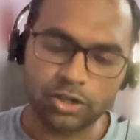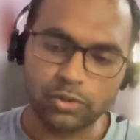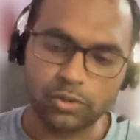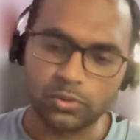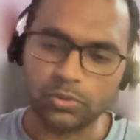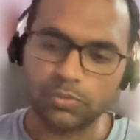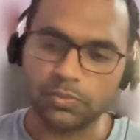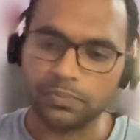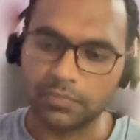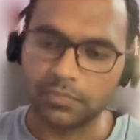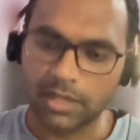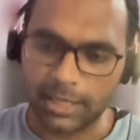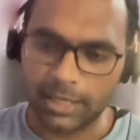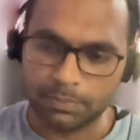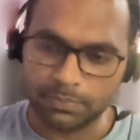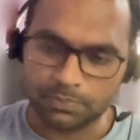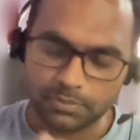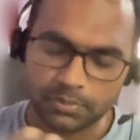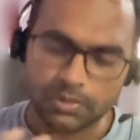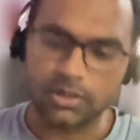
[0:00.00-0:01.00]
to
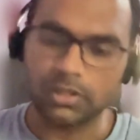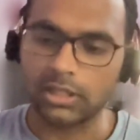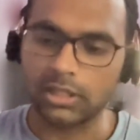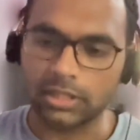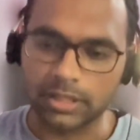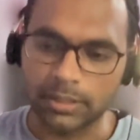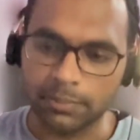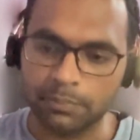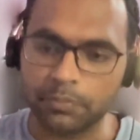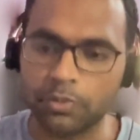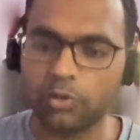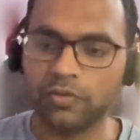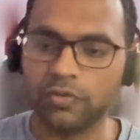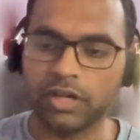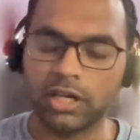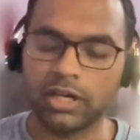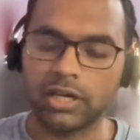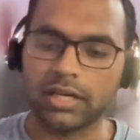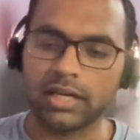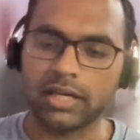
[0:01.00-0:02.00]
keep
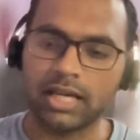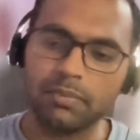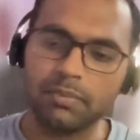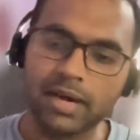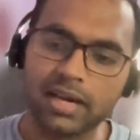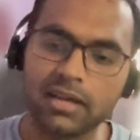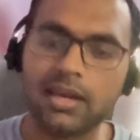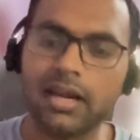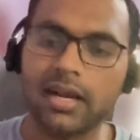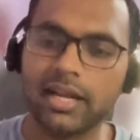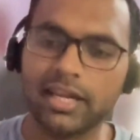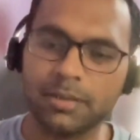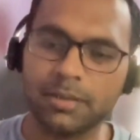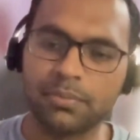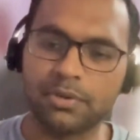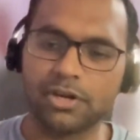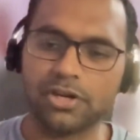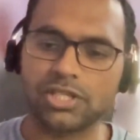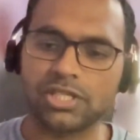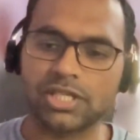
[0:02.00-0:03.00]
improving, keep iterating your
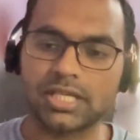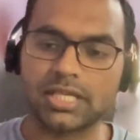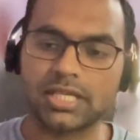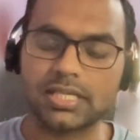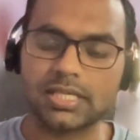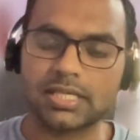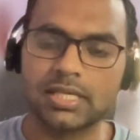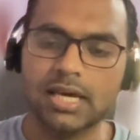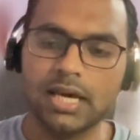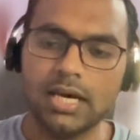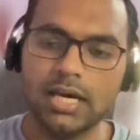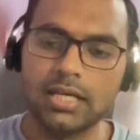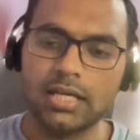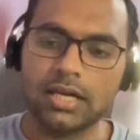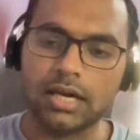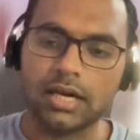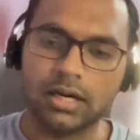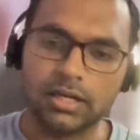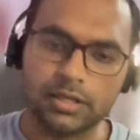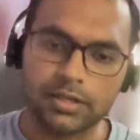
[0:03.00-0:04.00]
process
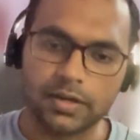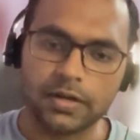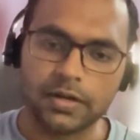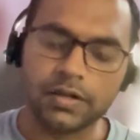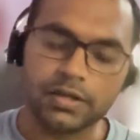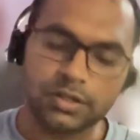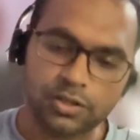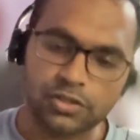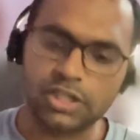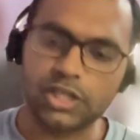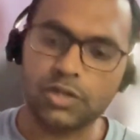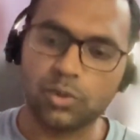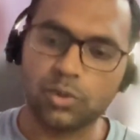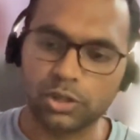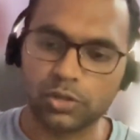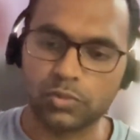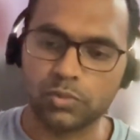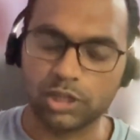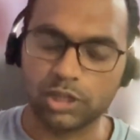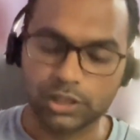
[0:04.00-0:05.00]
to see
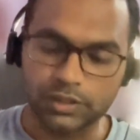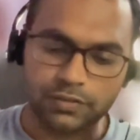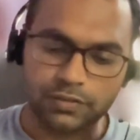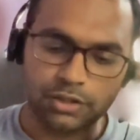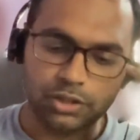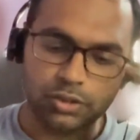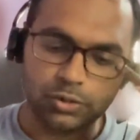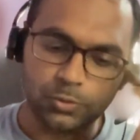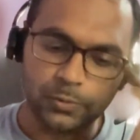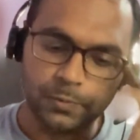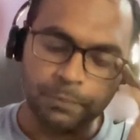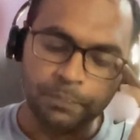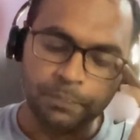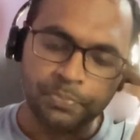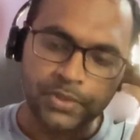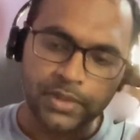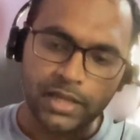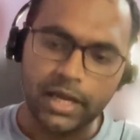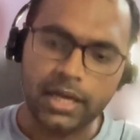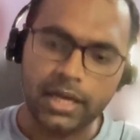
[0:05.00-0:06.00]
what works for you.
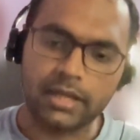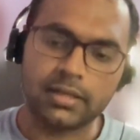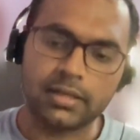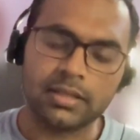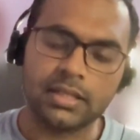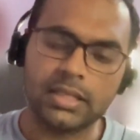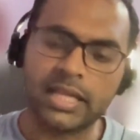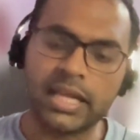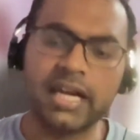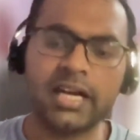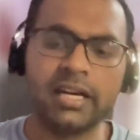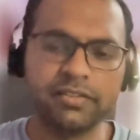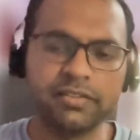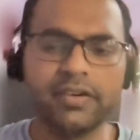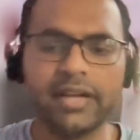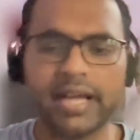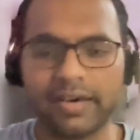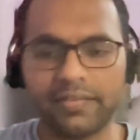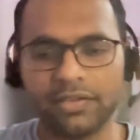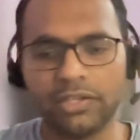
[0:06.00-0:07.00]
And there are
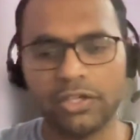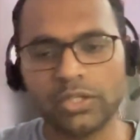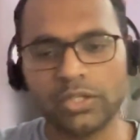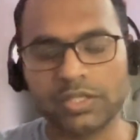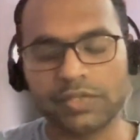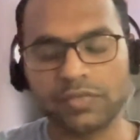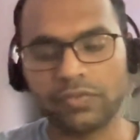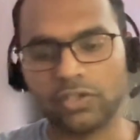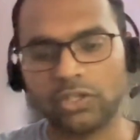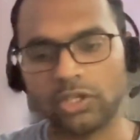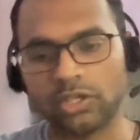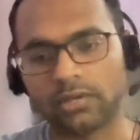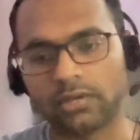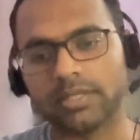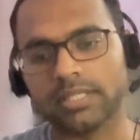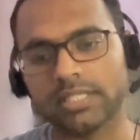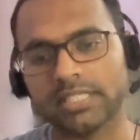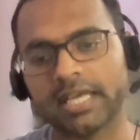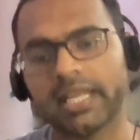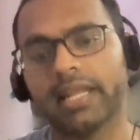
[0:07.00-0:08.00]
different avenues for
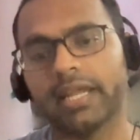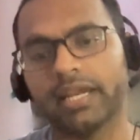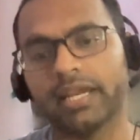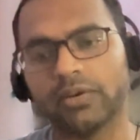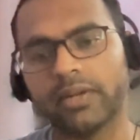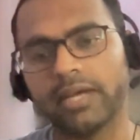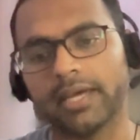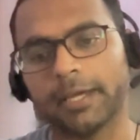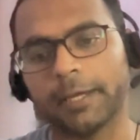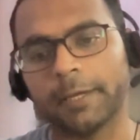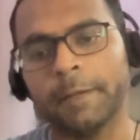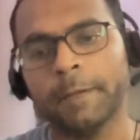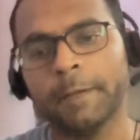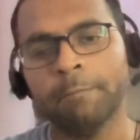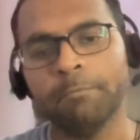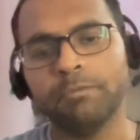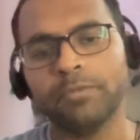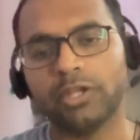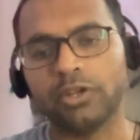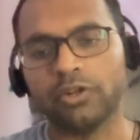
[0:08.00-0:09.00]
selling today.
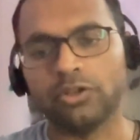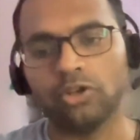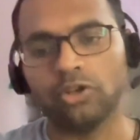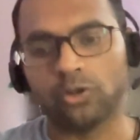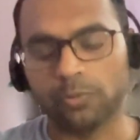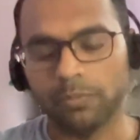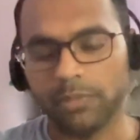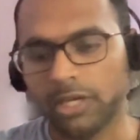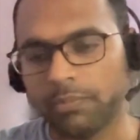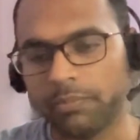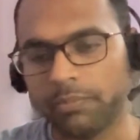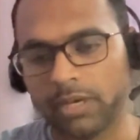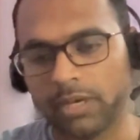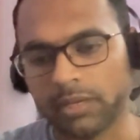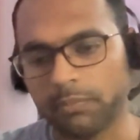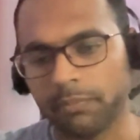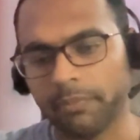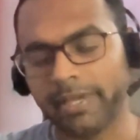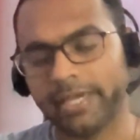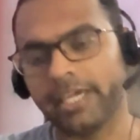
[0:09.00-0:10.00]
You know, you could be
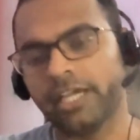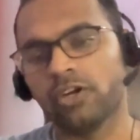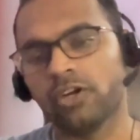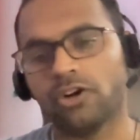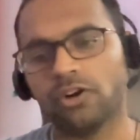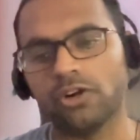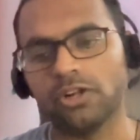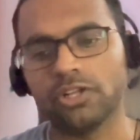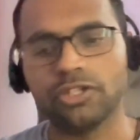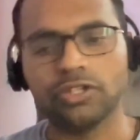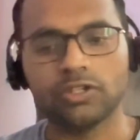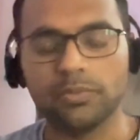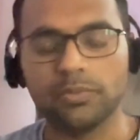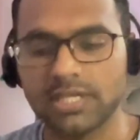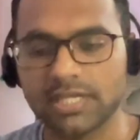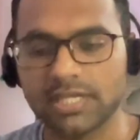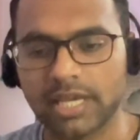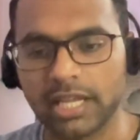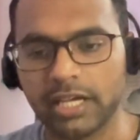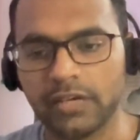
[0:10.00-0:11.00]
making calls, you could be
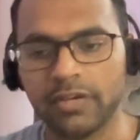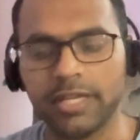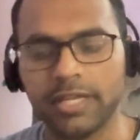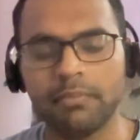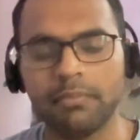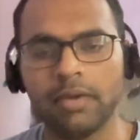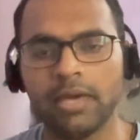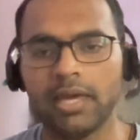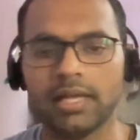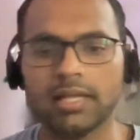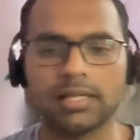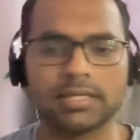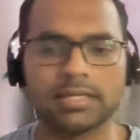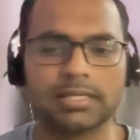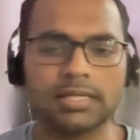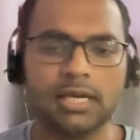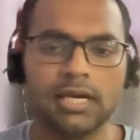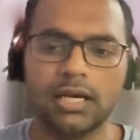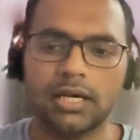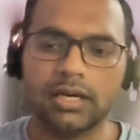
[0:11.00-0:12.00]
sending out
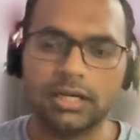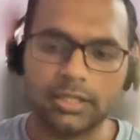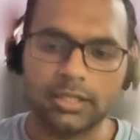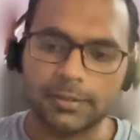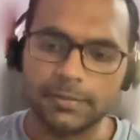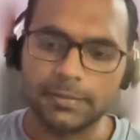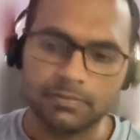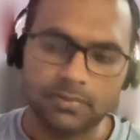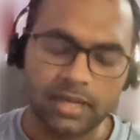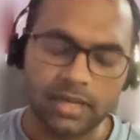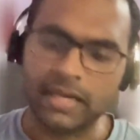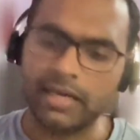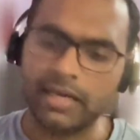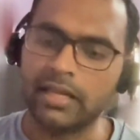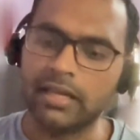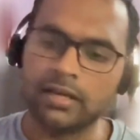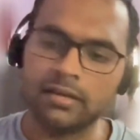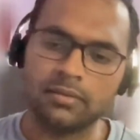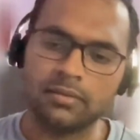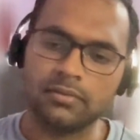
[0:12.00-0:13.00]
emails,
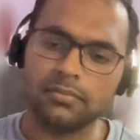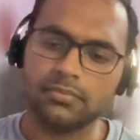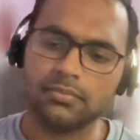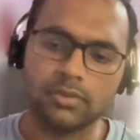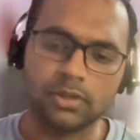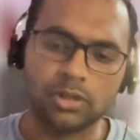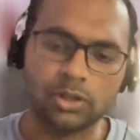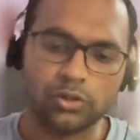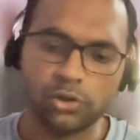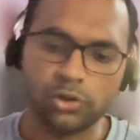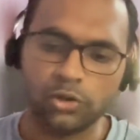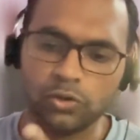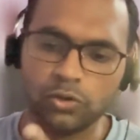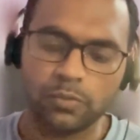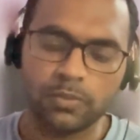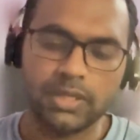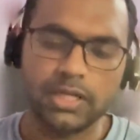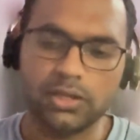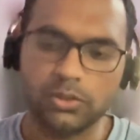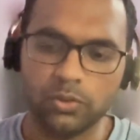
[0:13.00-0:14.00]
LinkedIn, you know, you could
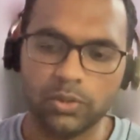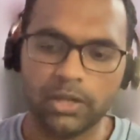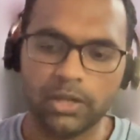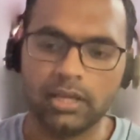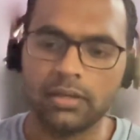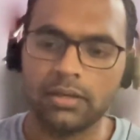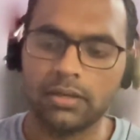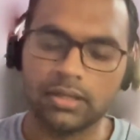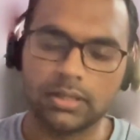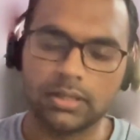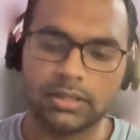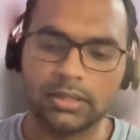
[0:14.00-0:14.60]
be doing